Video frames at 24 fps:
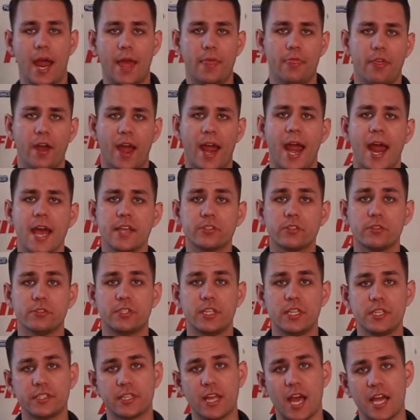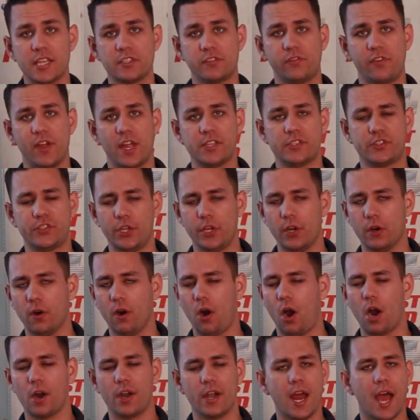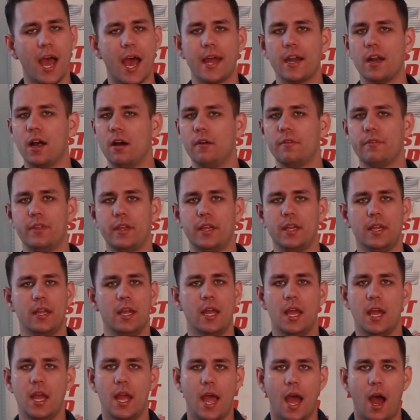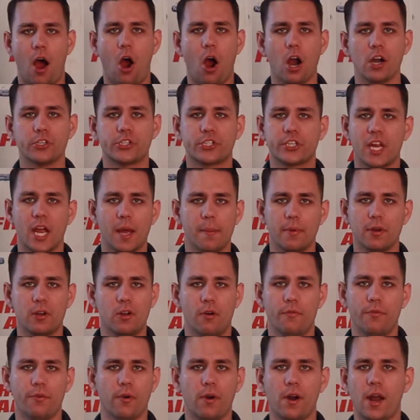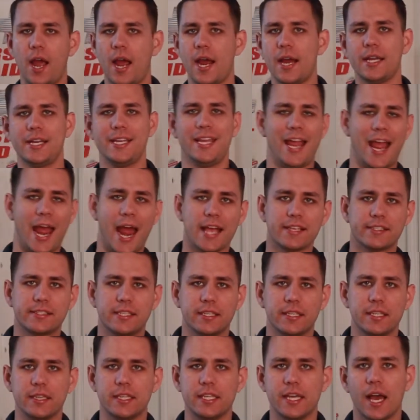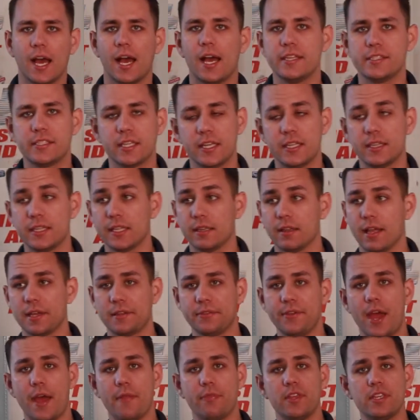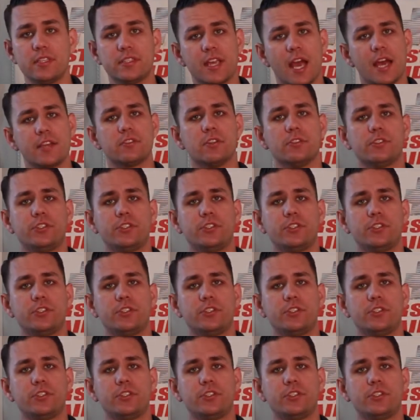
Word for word: The hazards these guys face here are not of the harsh chemical variety, acid in the eyes, anything like that. These guys are